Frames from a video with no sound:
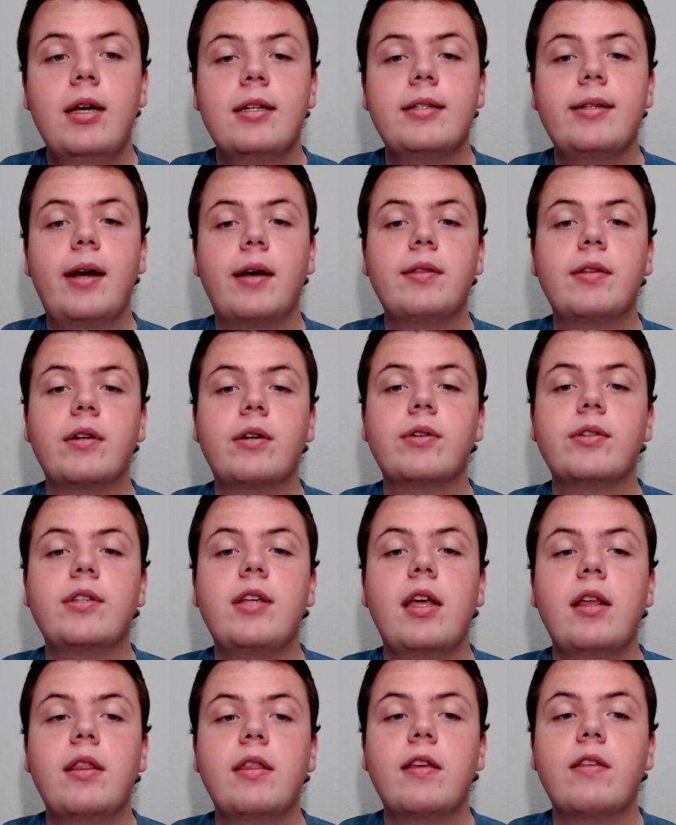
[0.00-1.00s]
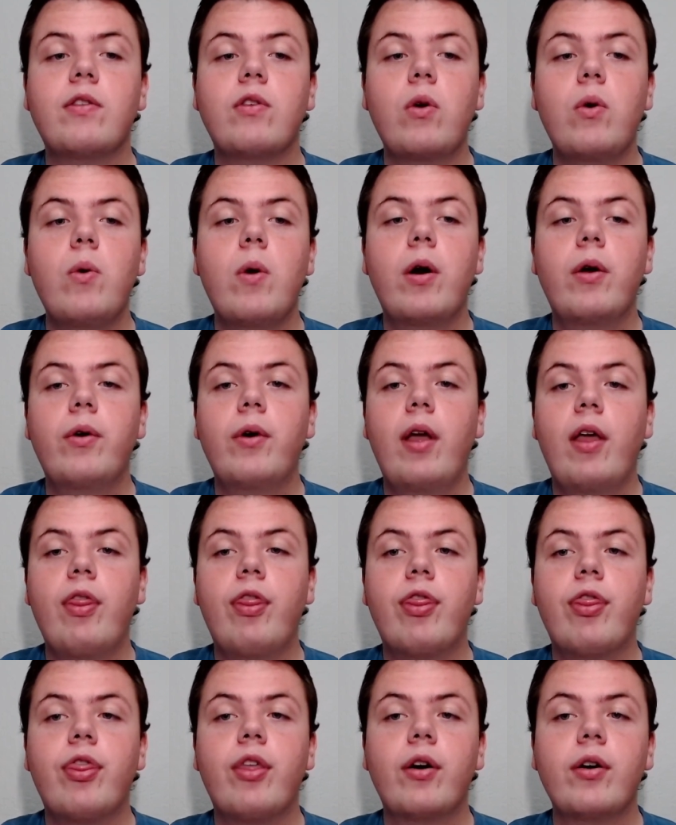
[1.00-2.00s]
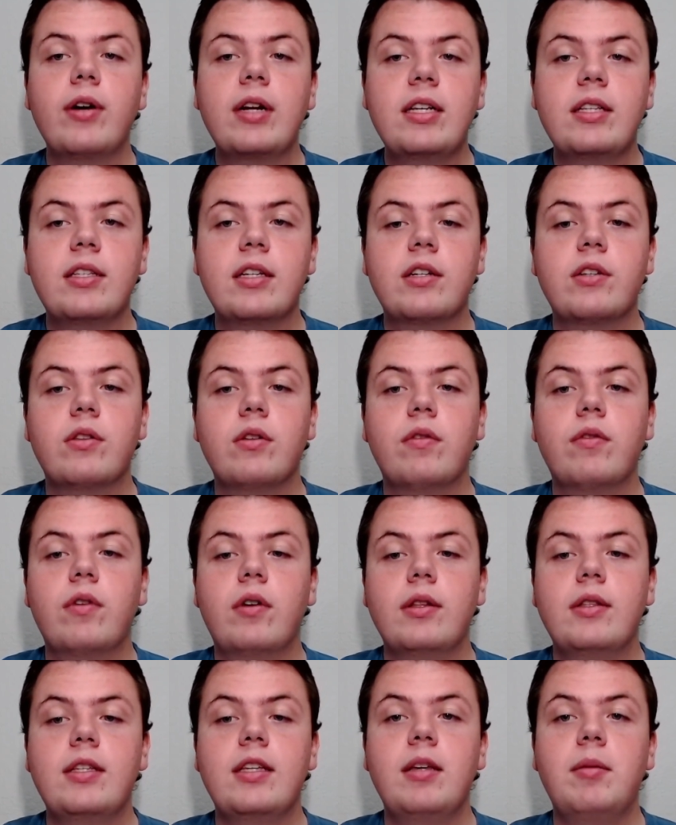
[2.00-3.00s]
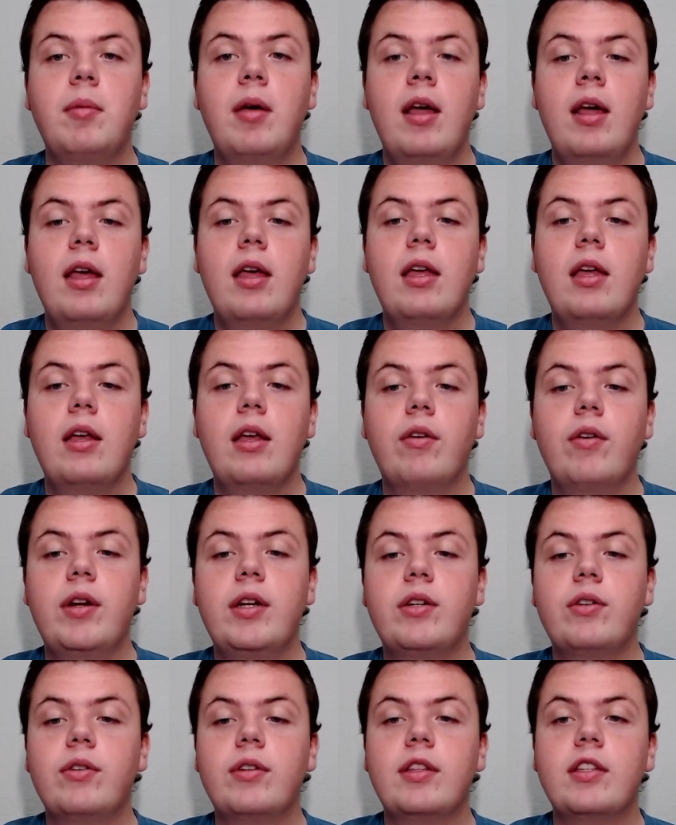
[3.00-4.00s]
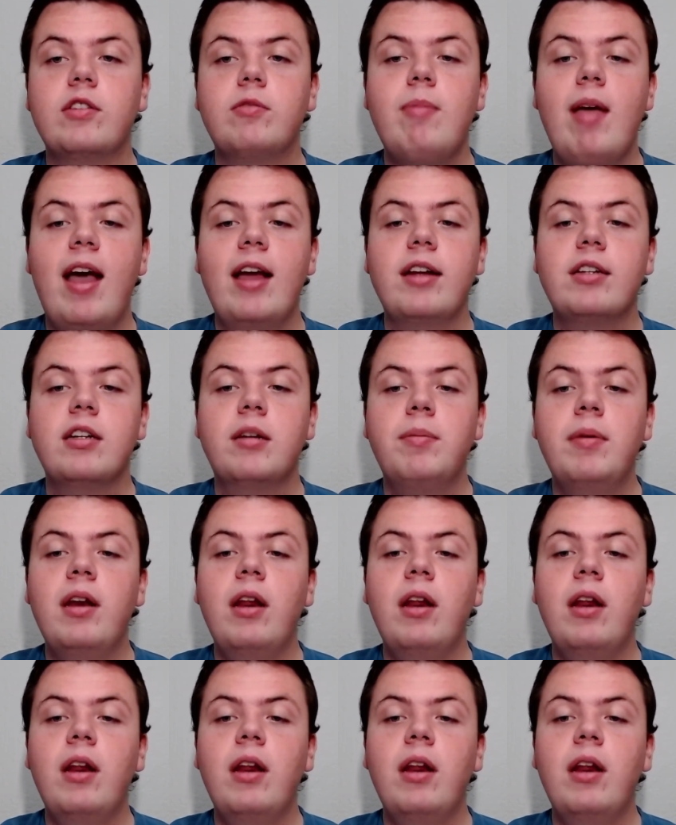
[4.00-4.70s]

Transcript: South Dakota State, the 236th overall team here entering this matchup.